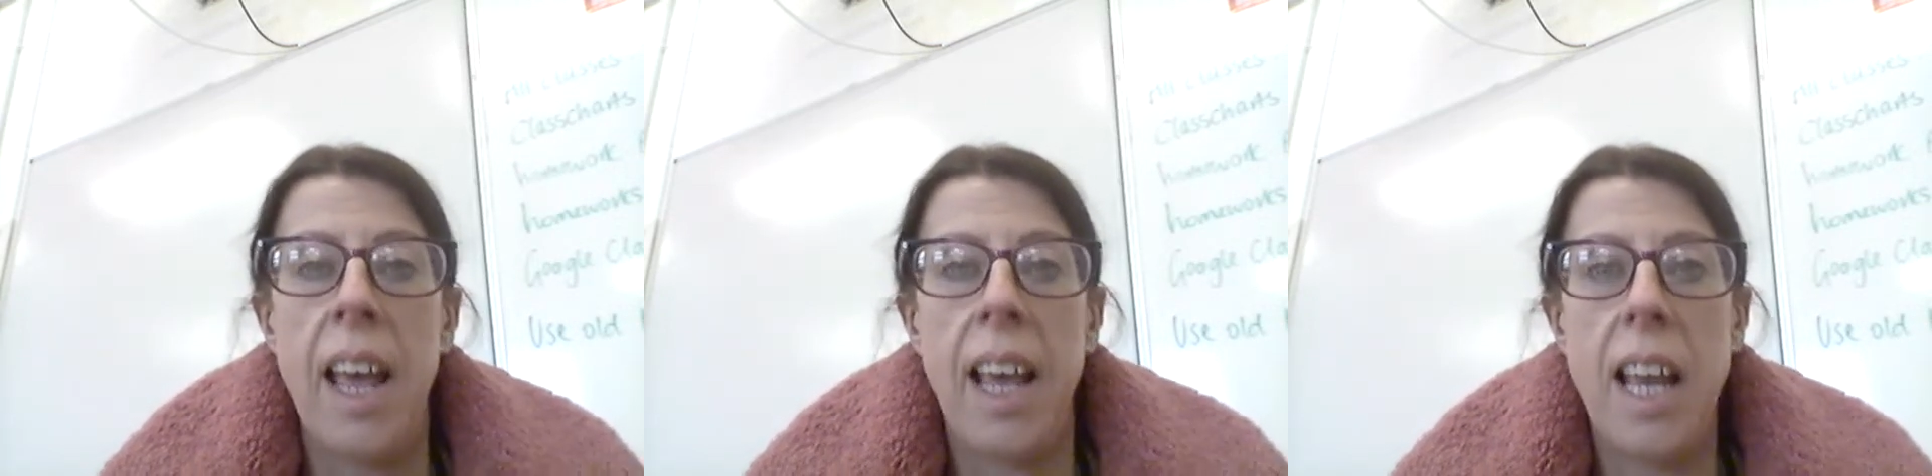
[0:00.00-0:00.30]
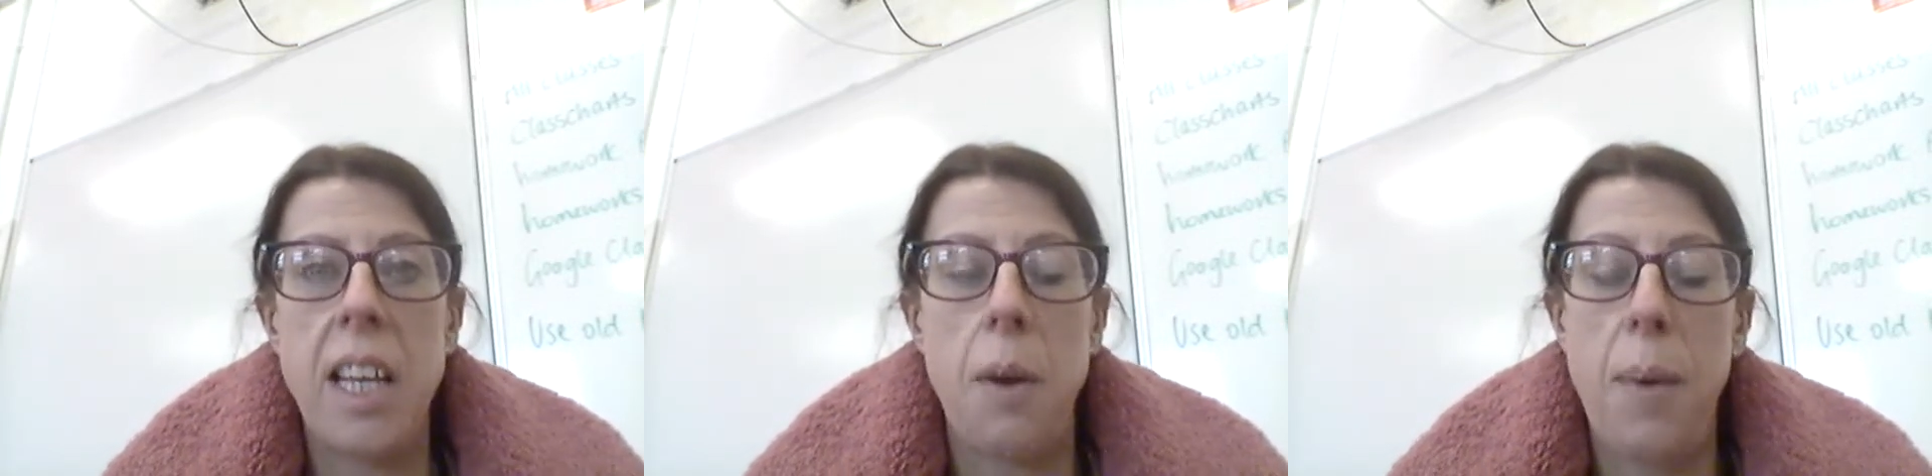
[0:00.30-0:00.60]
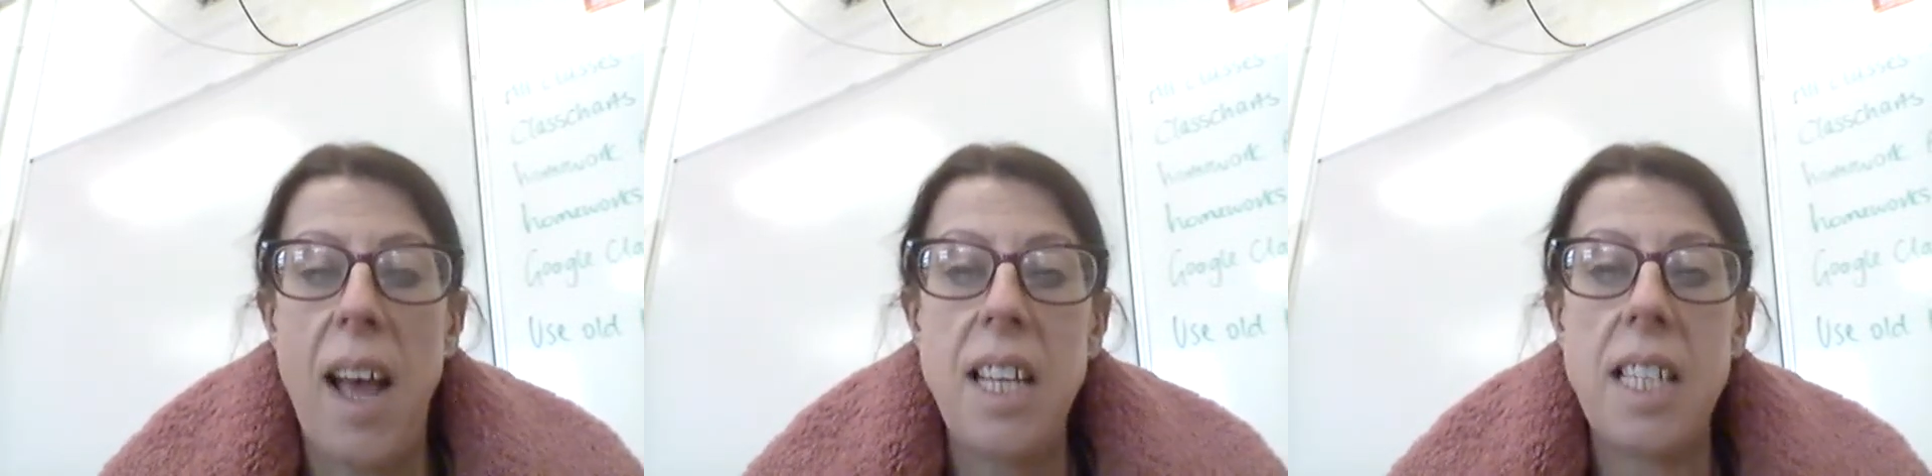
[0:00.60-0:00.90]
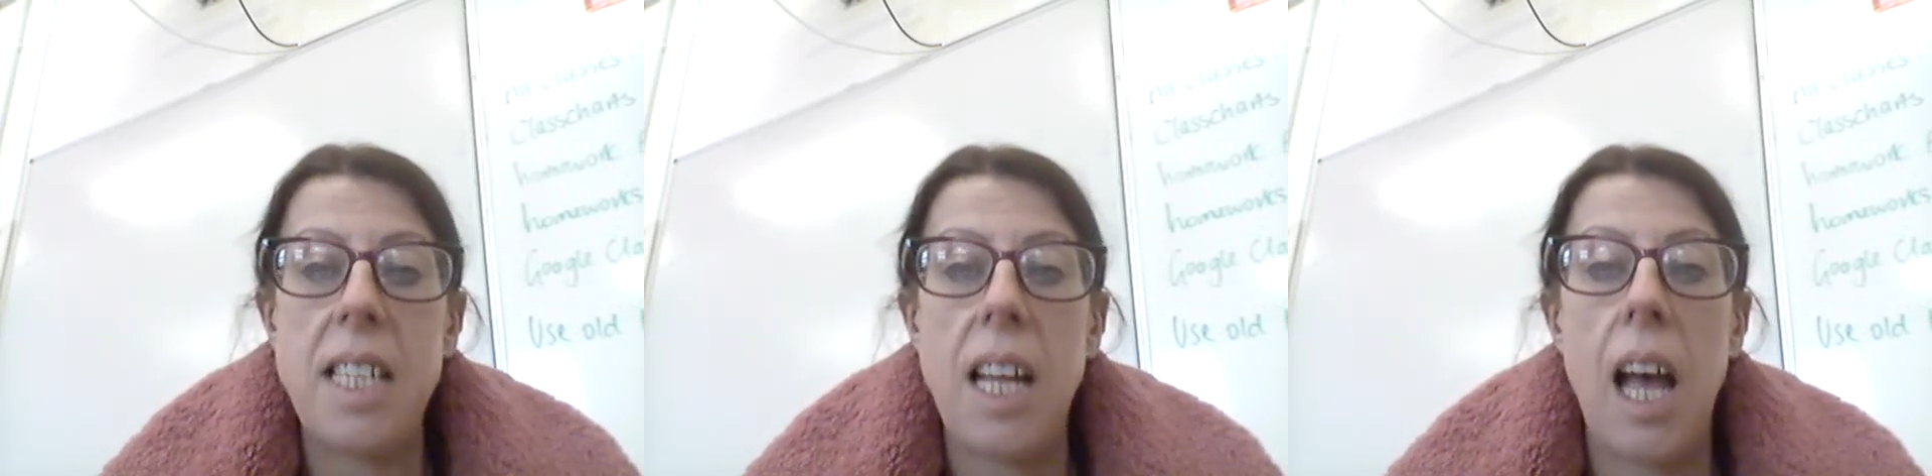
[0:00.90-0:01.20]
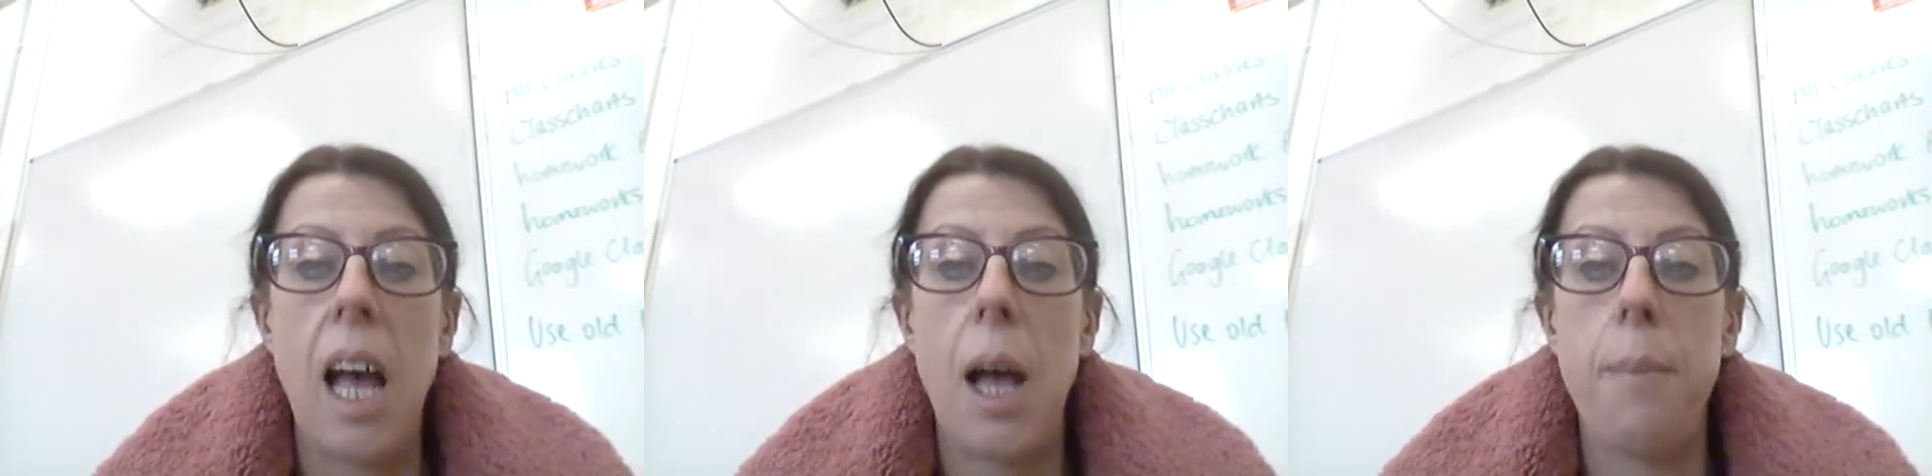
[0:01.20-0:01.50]
Kanye West.
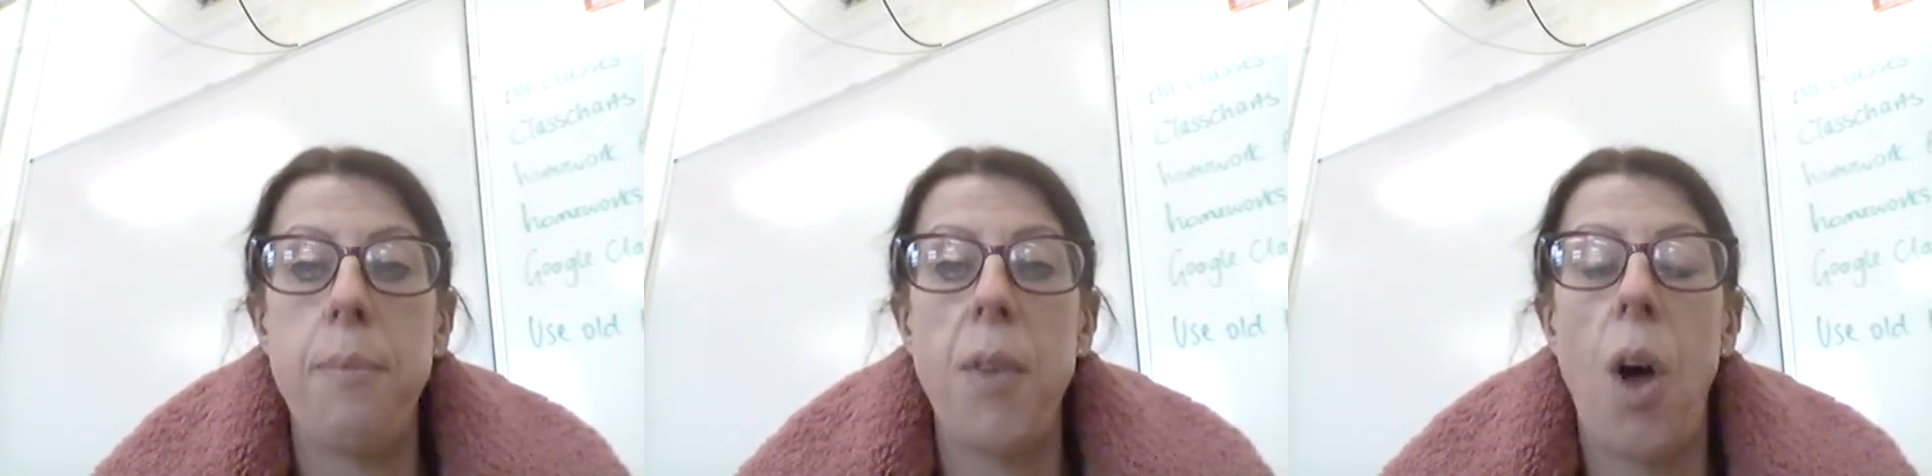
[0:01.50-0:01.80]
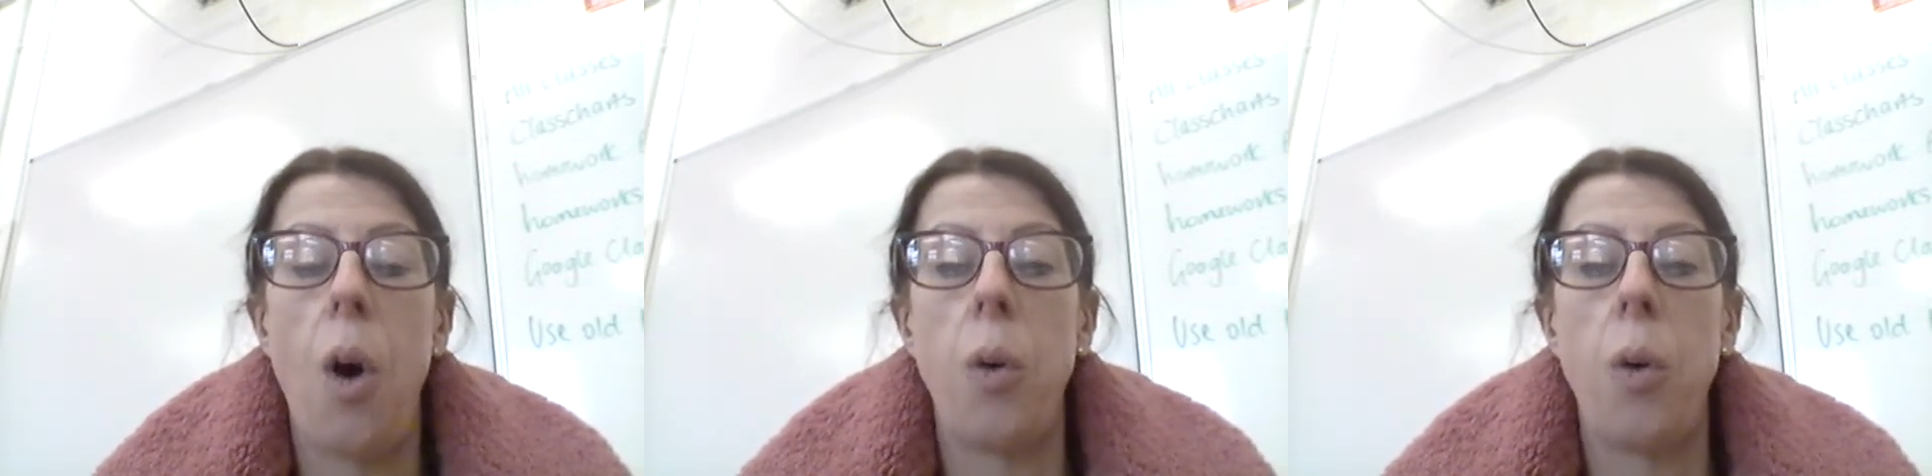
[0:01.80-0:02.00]
Um,